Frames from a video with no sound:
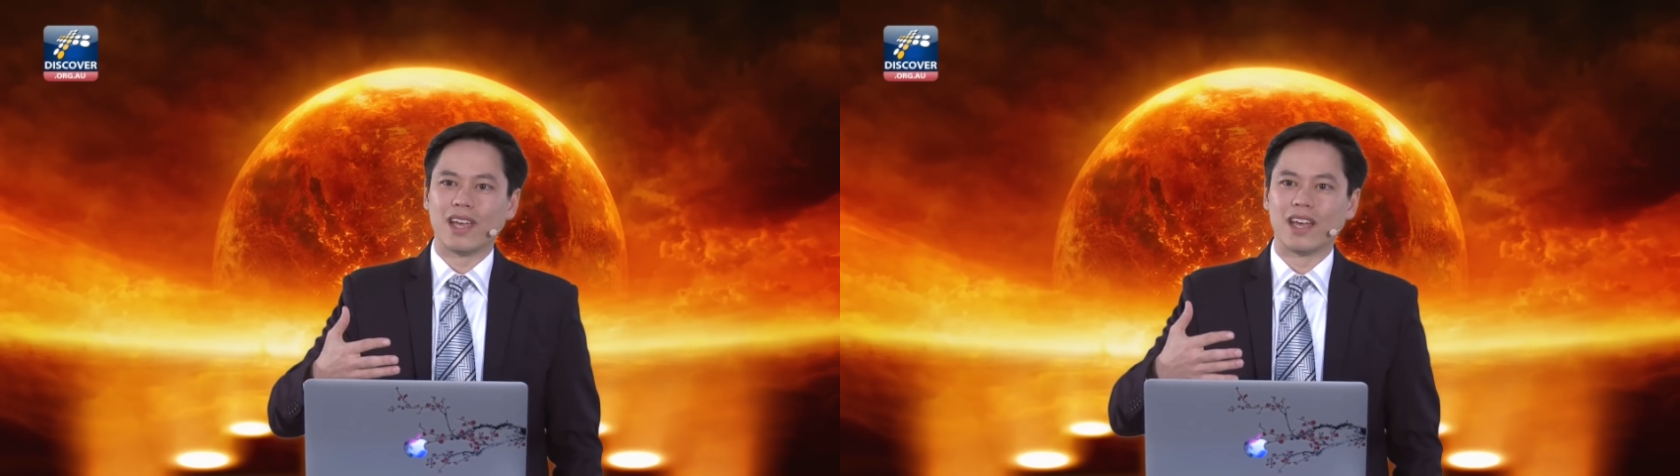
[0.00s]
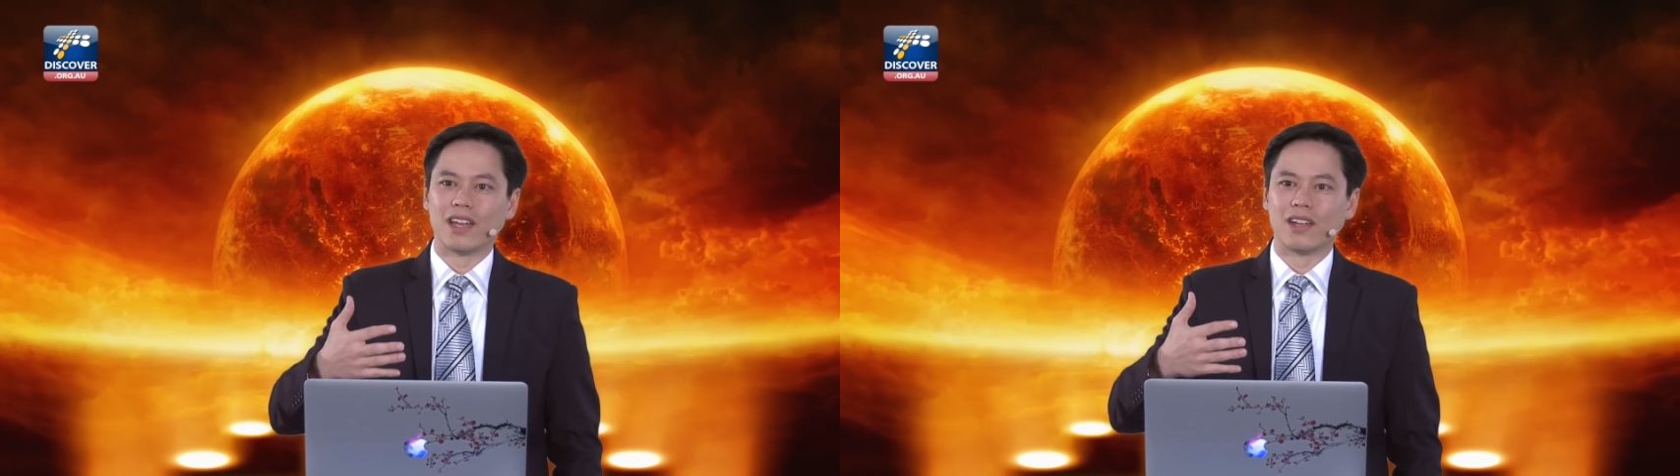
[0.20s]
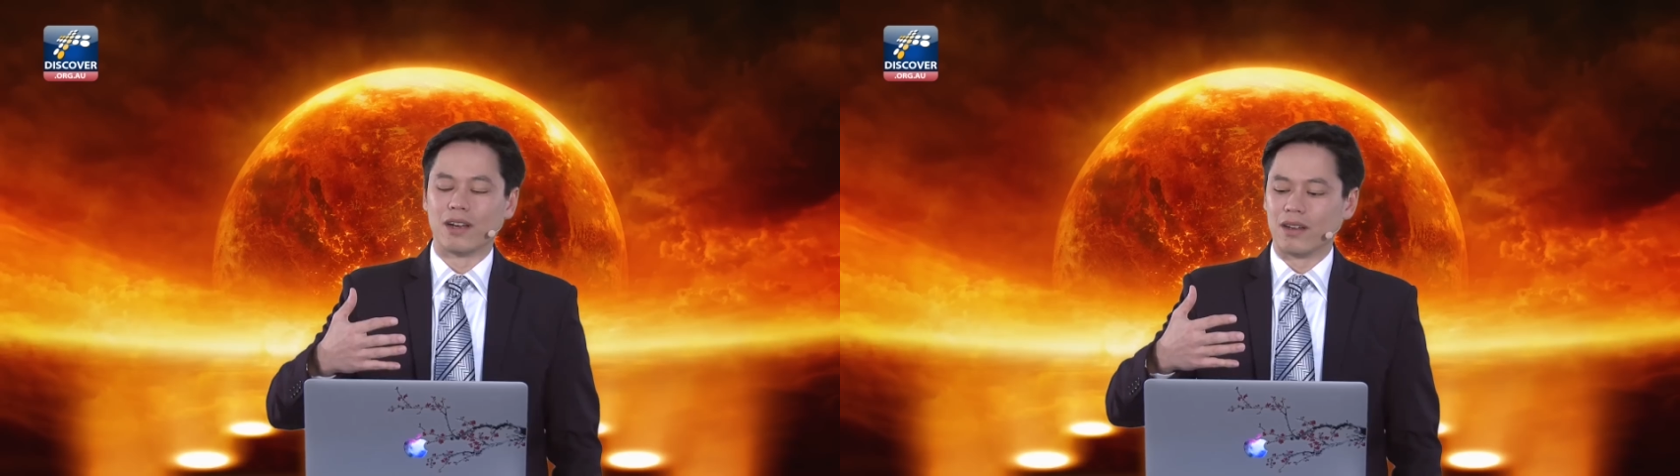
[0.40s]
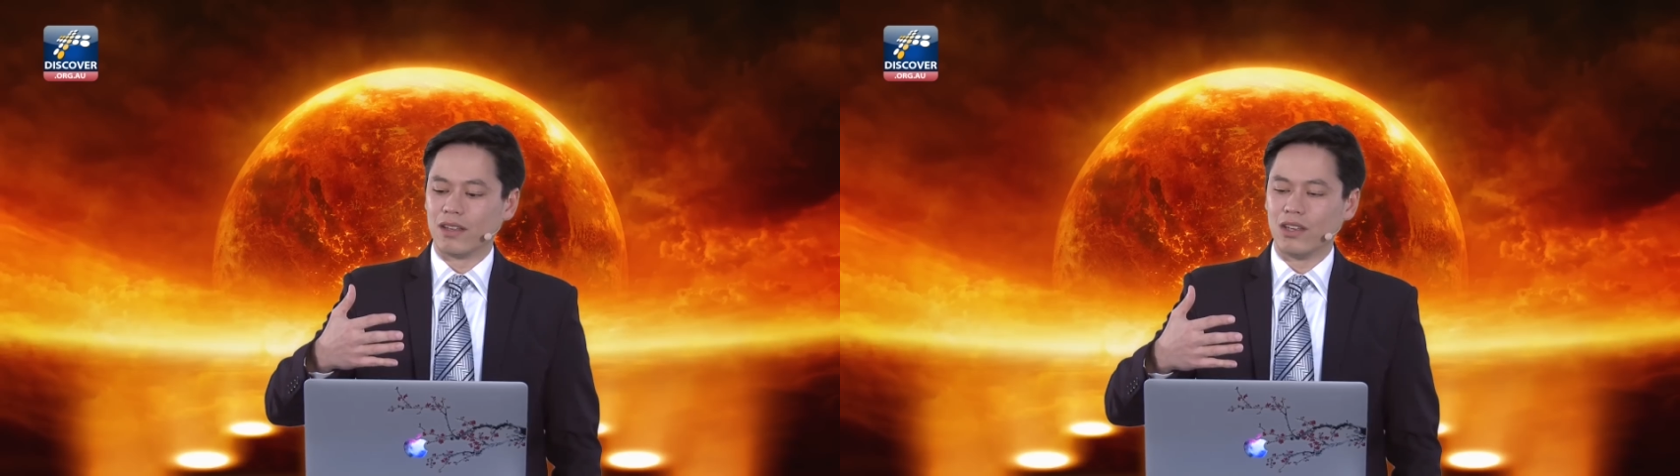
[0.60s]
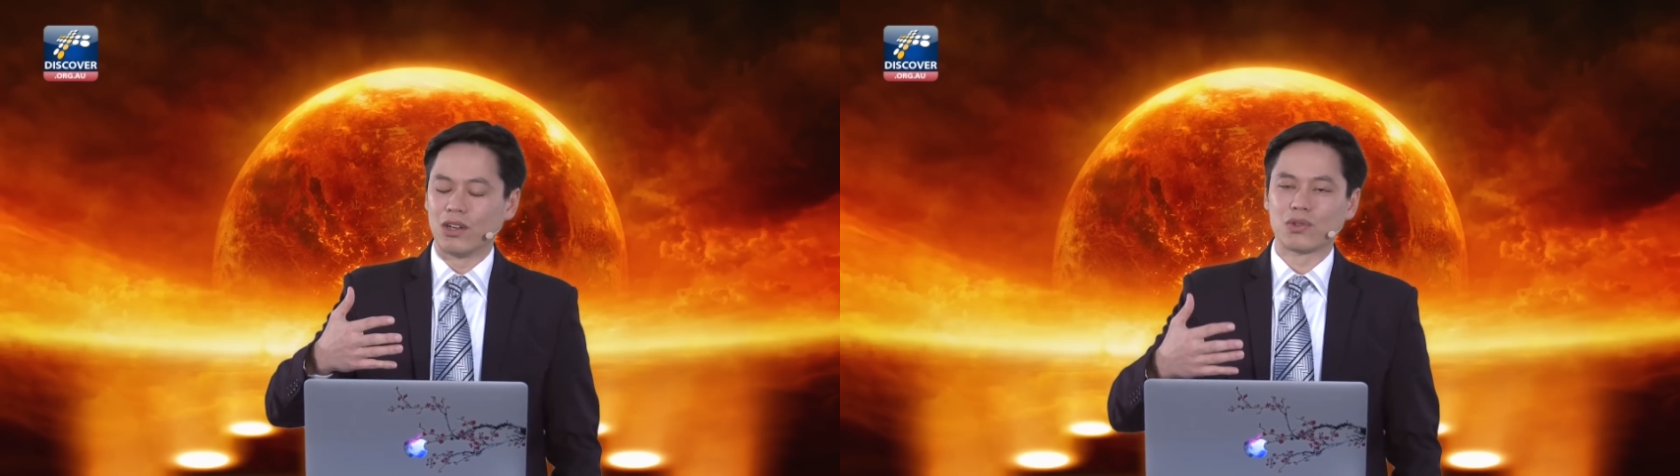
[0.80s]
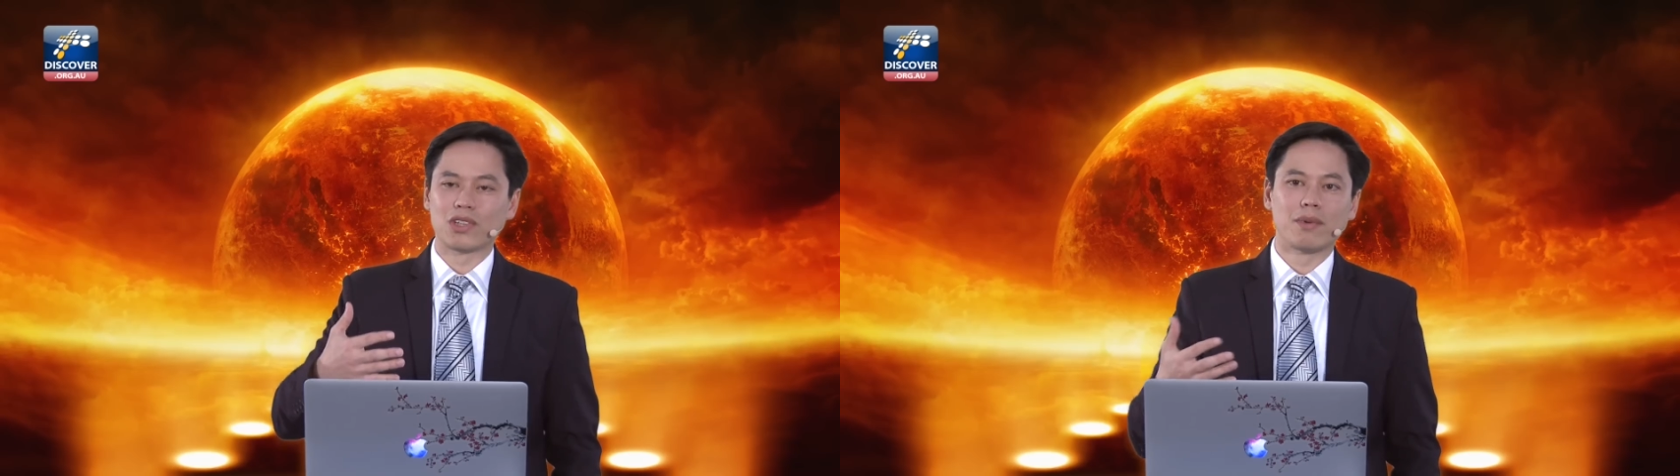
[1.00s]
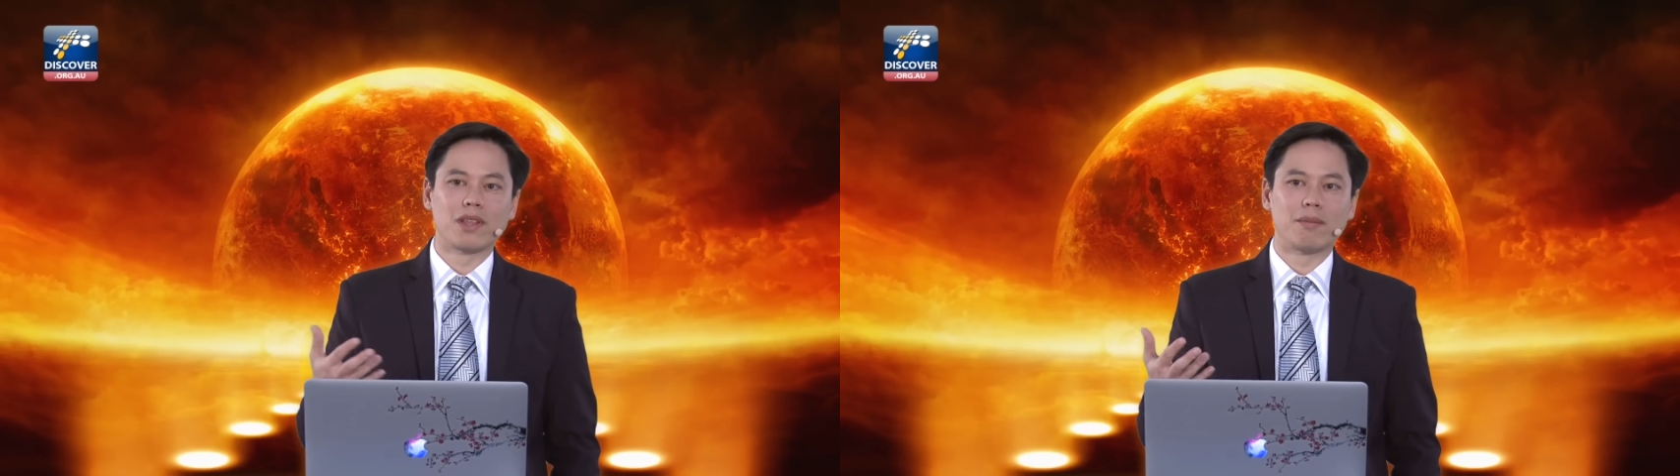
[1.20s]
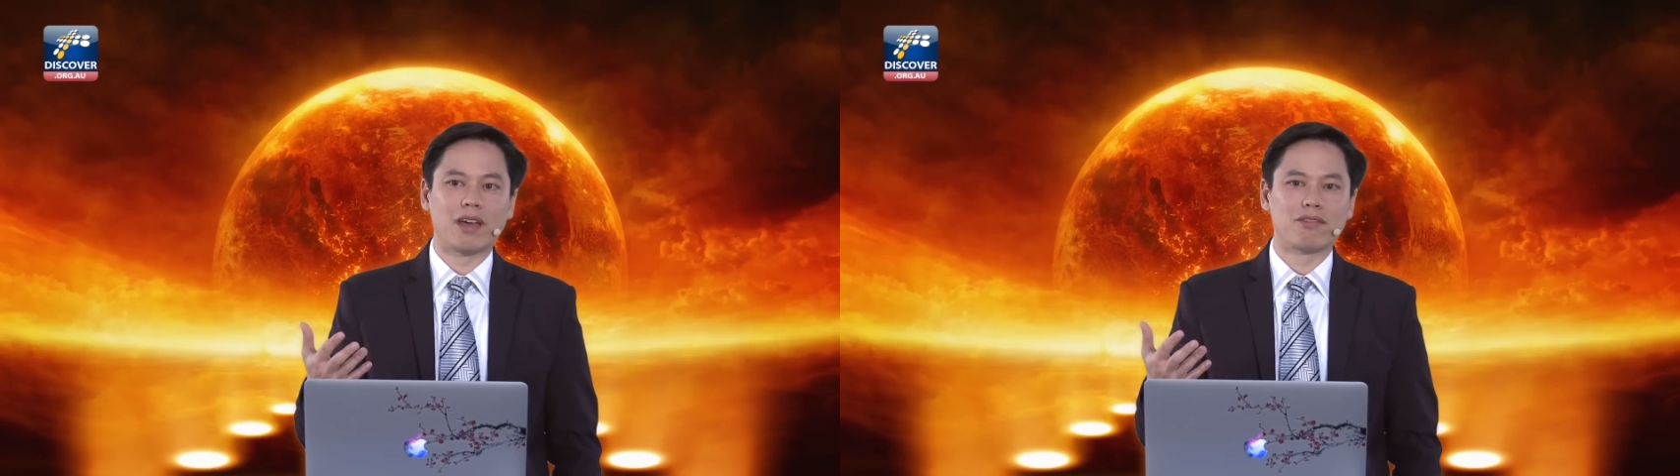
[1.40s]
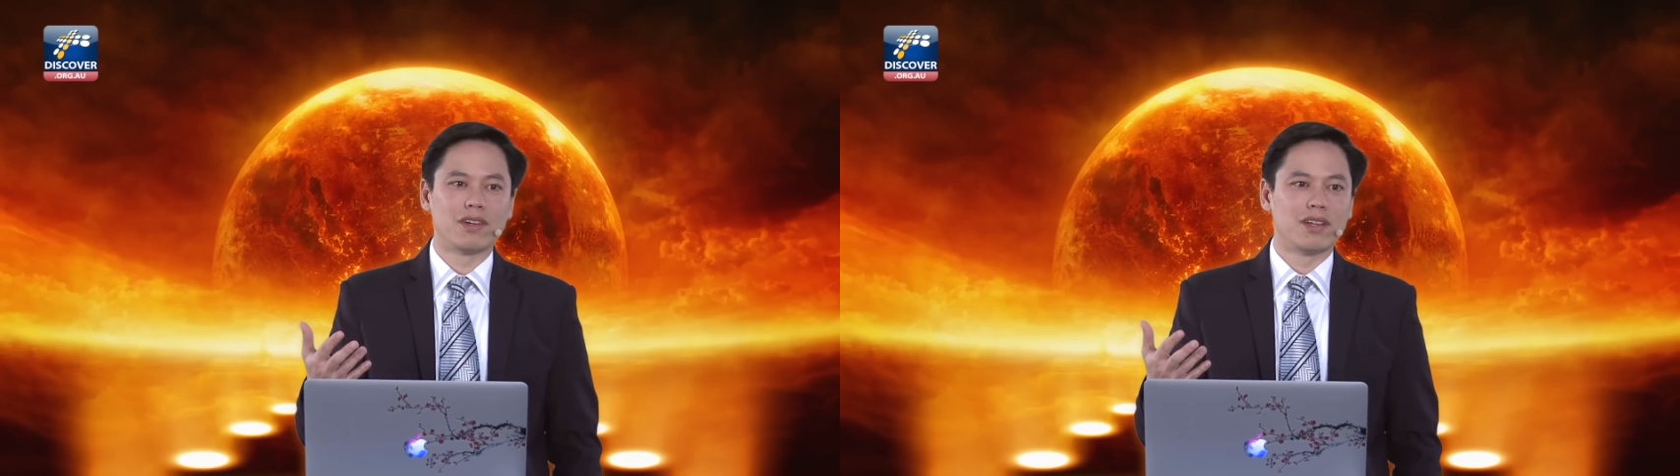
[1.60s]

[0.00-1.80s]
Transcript: And, uh, you know, some of them have